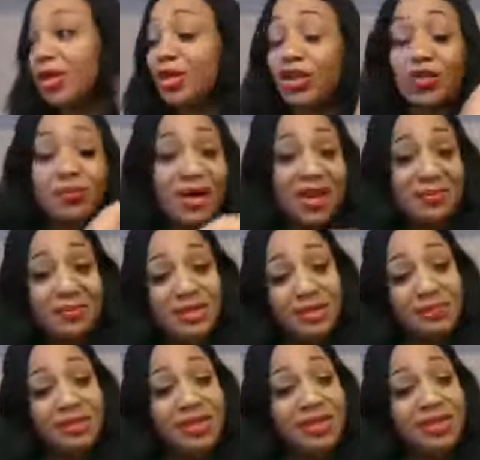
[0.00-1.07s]
You might
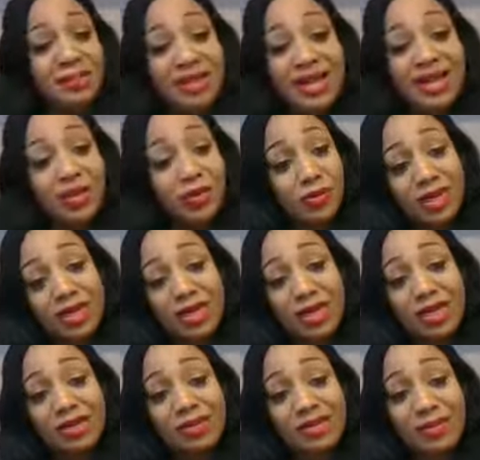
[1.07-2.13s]
be Glenda might go take you
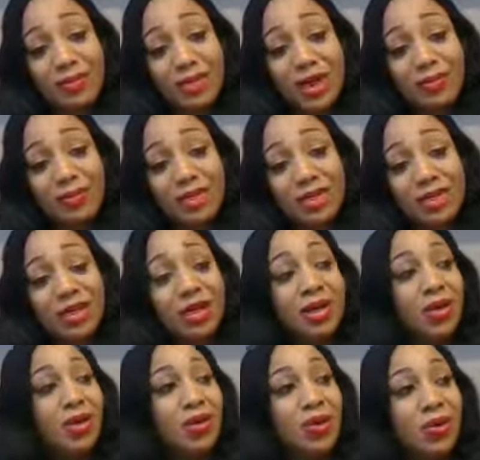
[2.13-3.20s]
out to see a property,
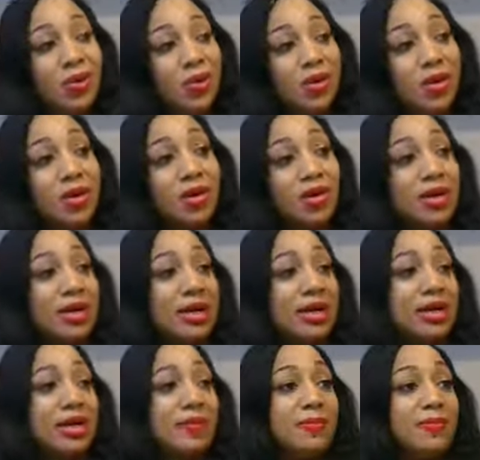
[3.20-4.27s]
or
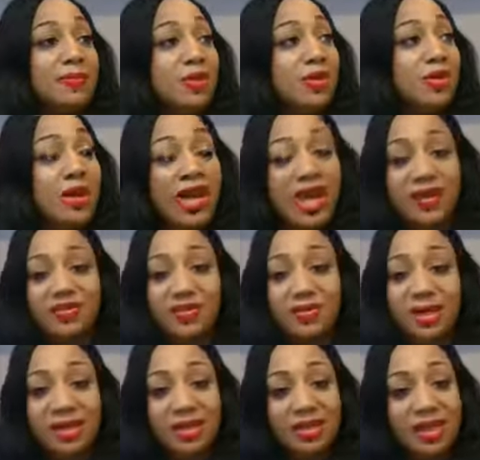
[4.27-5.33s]
um, you know, I have
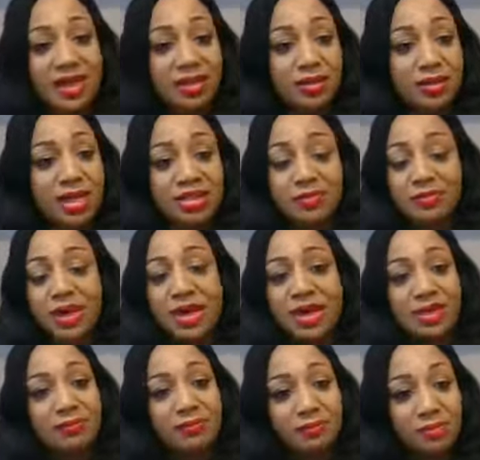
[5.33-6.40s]
somebody that does
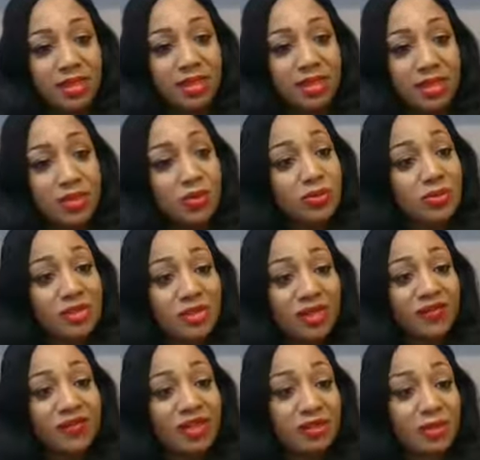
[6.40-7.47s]
my the loans and
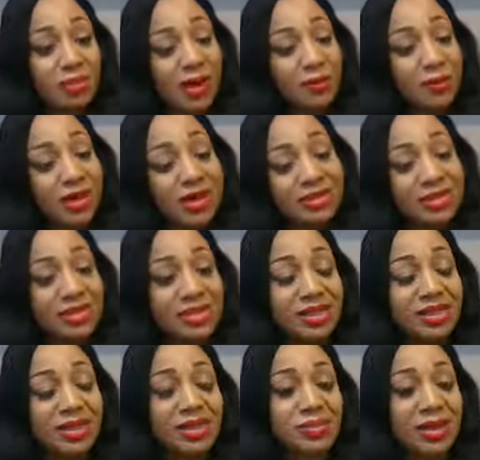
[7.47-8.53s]
stuff, does my processing
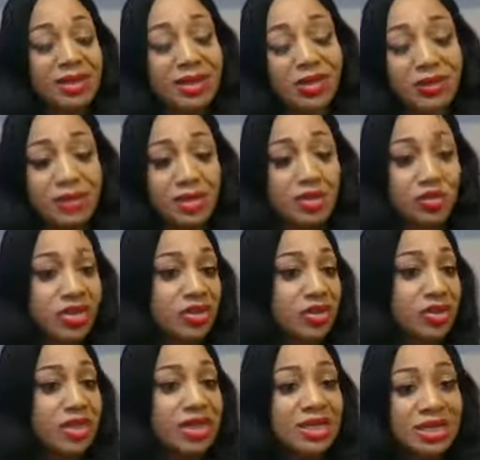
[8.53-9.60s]
and does my loan administration.
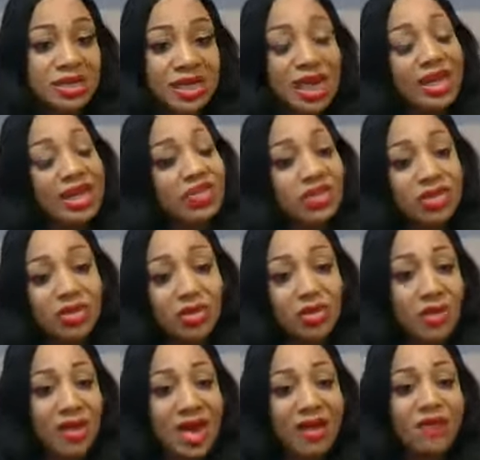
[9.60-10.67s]
Taisha's
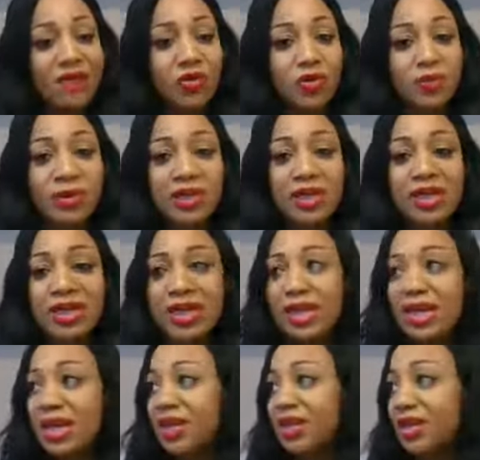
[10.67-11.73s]
doing that for me.
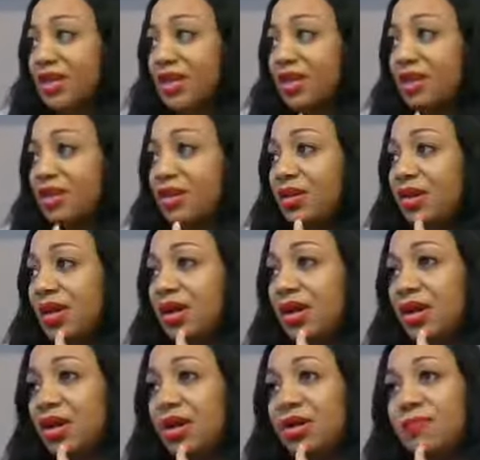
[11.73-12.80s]
And then,
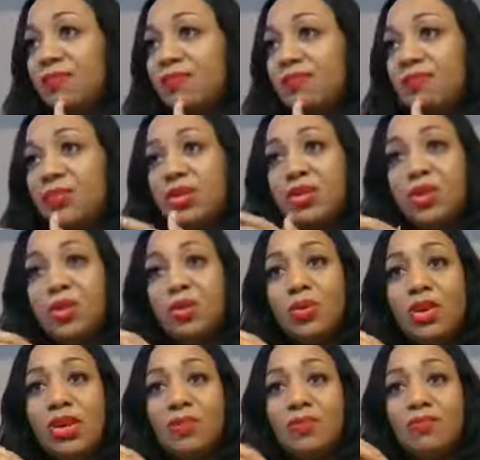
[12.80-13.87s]
um, you know,
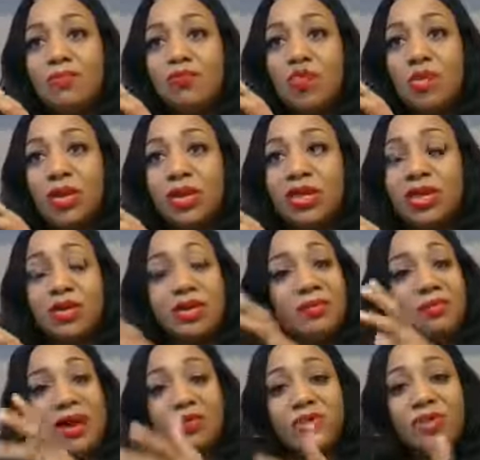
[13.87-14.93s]
when I'm working in
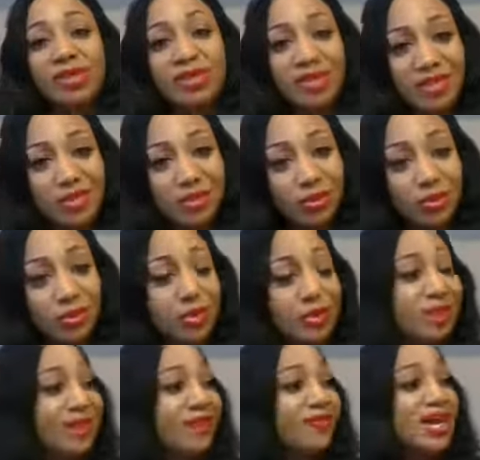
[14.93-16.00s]
my real estate school, I
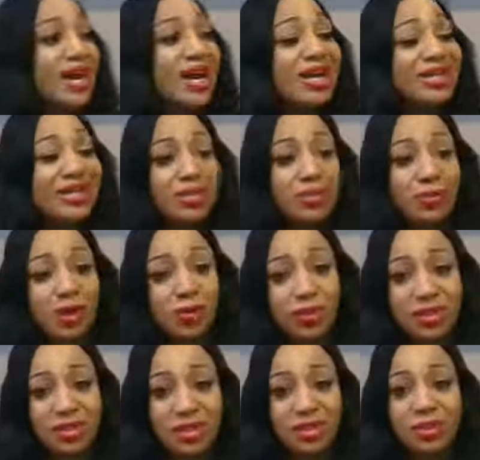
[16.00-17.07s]
have Ty teaching my real
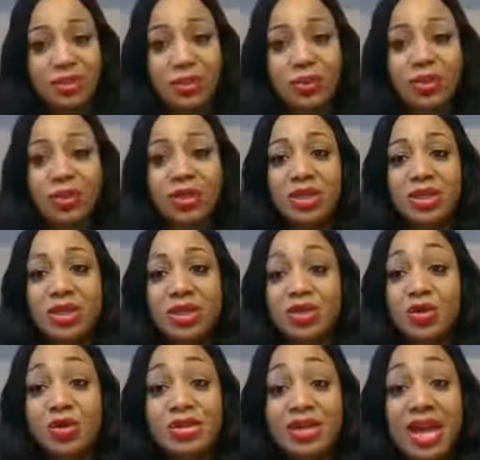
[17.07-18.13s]
estate school.
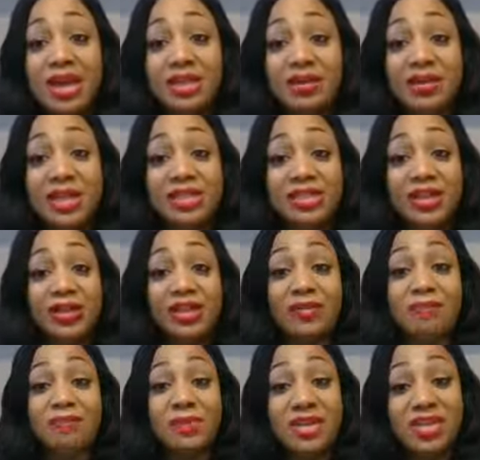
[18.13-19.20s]
So it's not necessarily
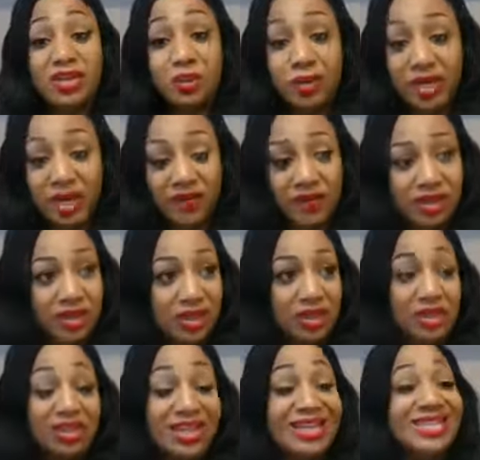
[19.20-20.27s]
me doing everything.
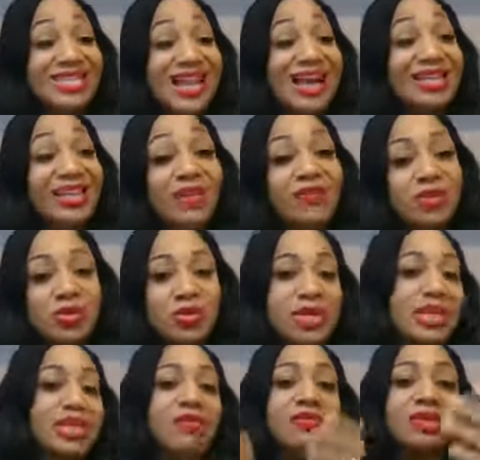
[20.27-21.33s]
The things that I love to do is I
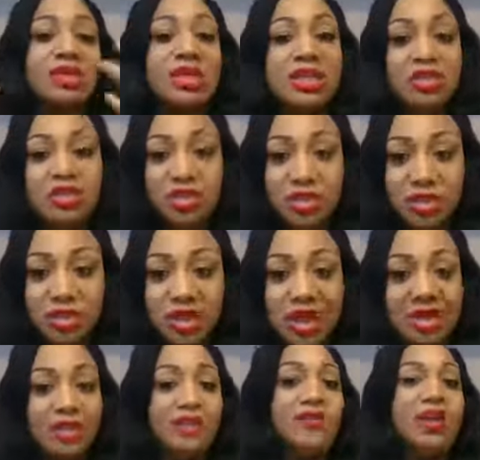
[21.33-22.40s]
love to teach. I
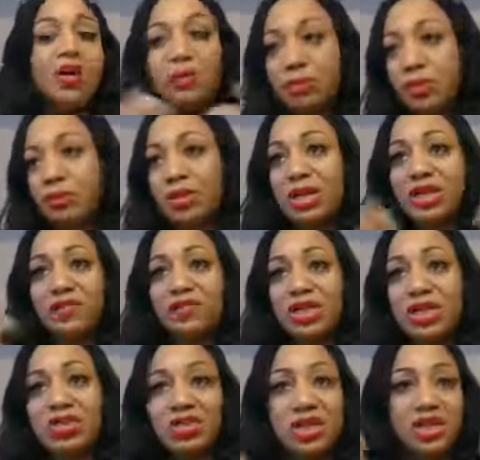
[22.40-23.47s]
love to help people and I love
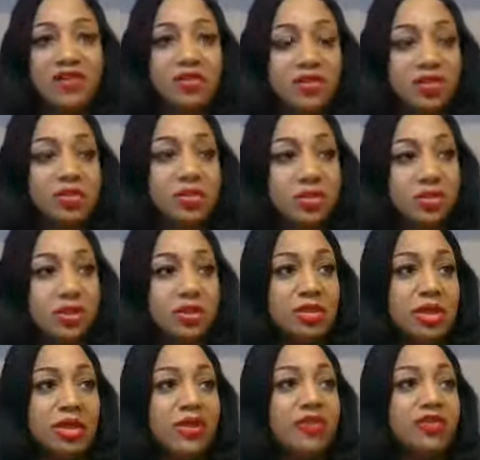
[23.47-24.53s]
teaching. I love to, to
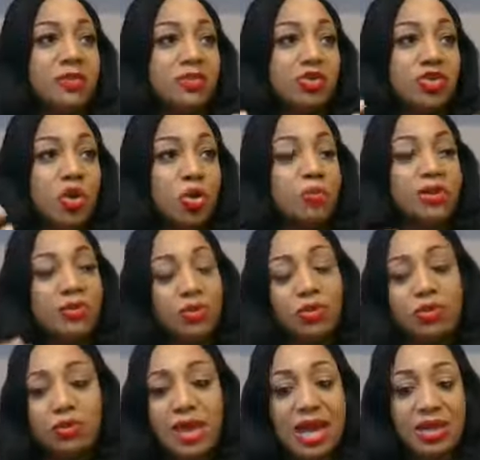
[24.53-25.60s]
I love to show
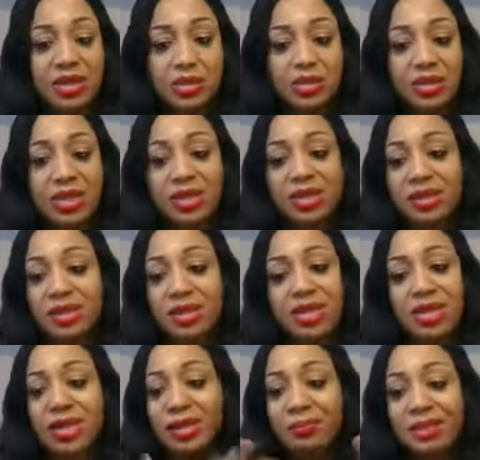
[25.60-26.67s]
people how to do things.
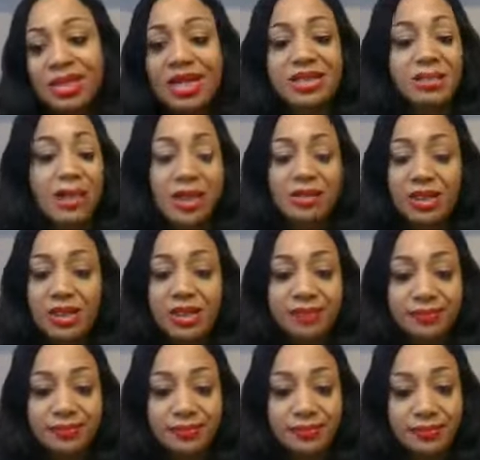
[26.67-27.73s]
But that's about it.
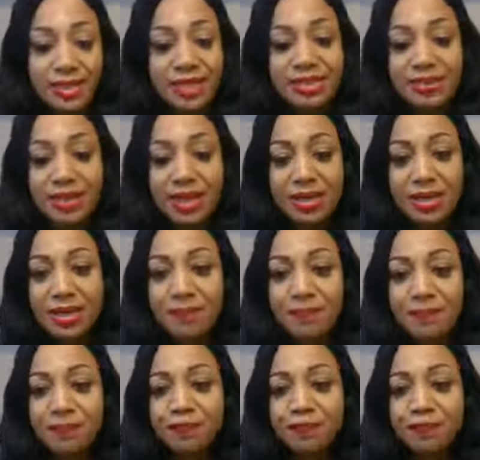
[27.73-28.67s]
That's about it.